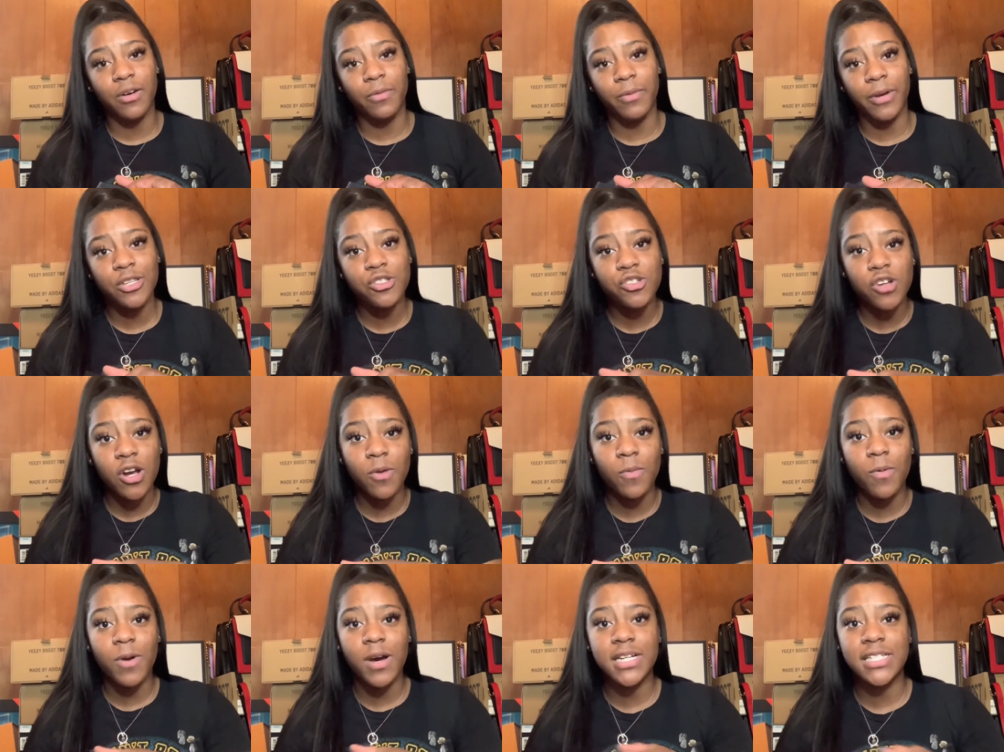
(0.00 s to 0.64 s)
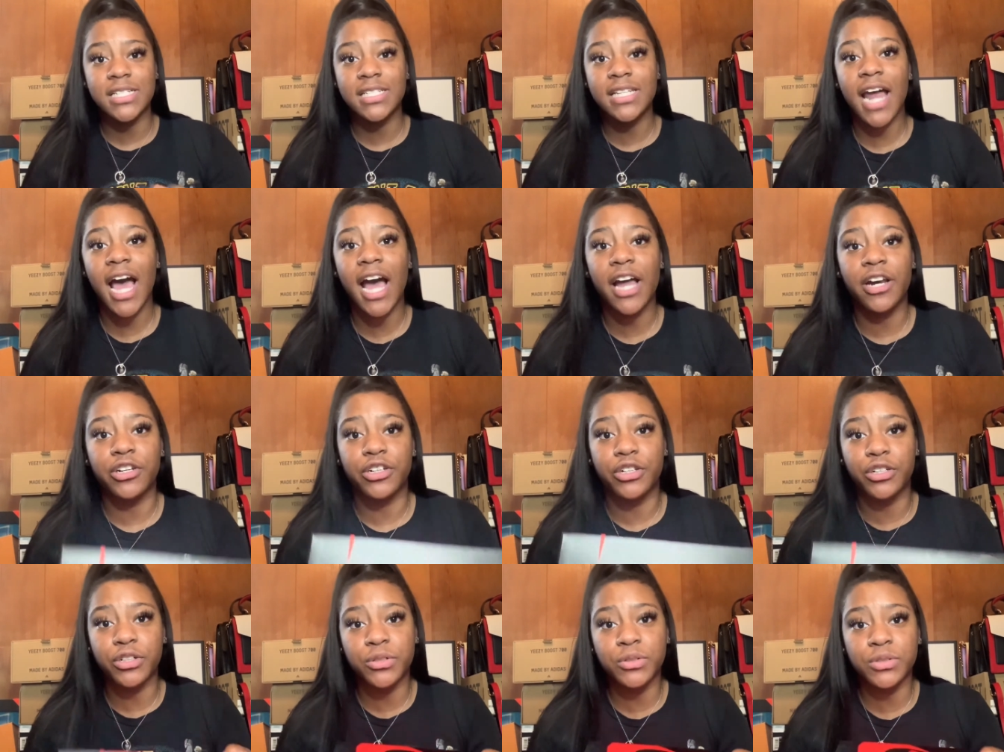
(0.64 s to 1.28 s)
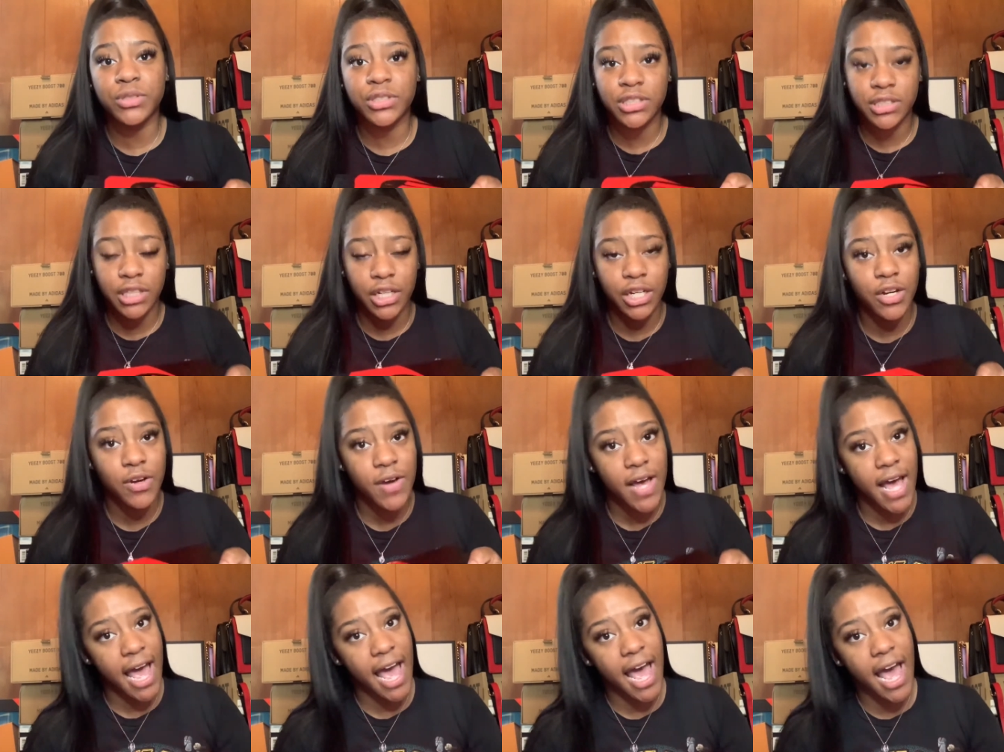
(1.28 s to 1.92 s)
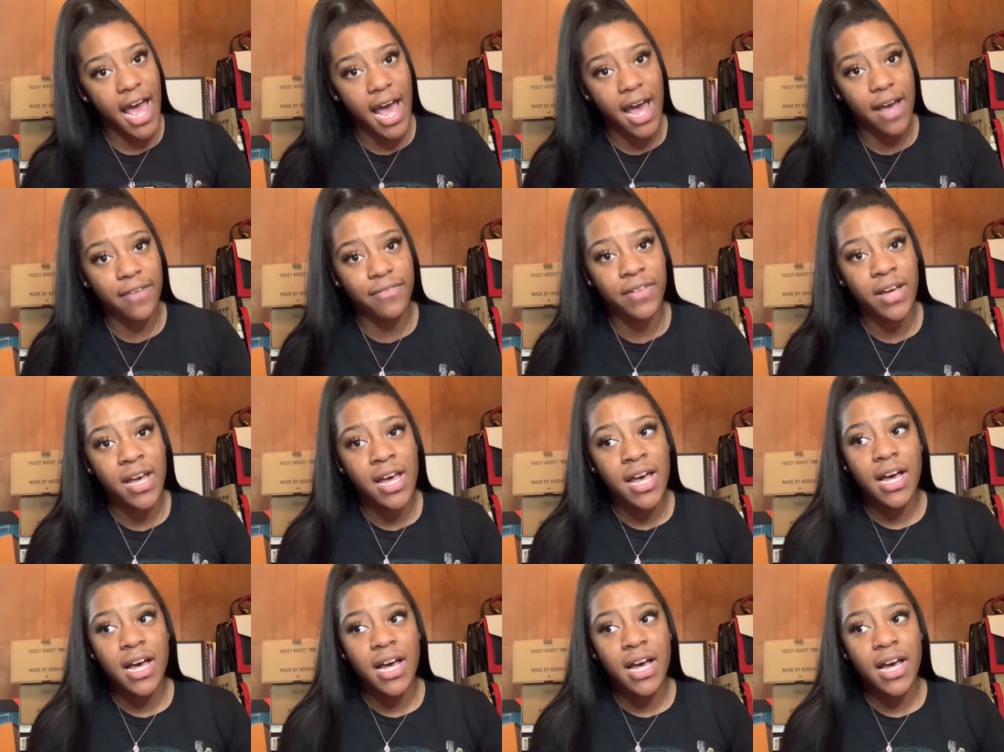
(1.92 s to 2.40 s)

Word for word: retro ones that I do still have